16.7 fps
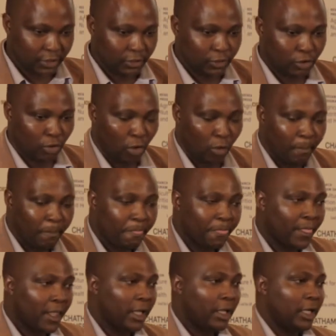So
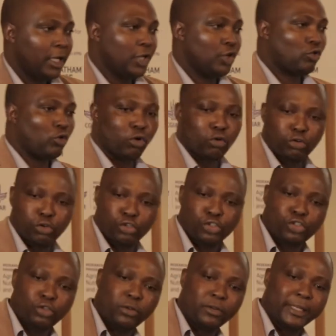in
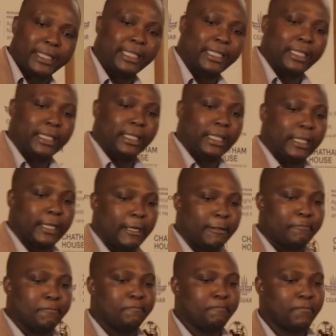conclusion, really,
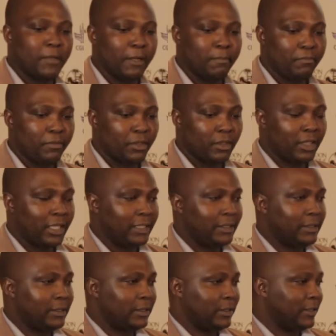
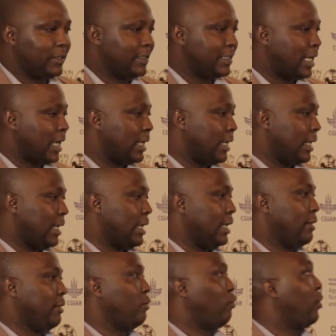this study
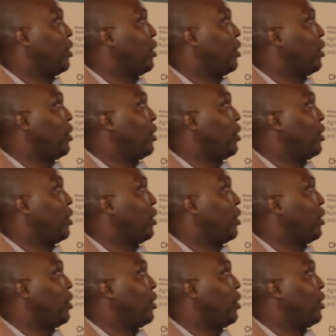and the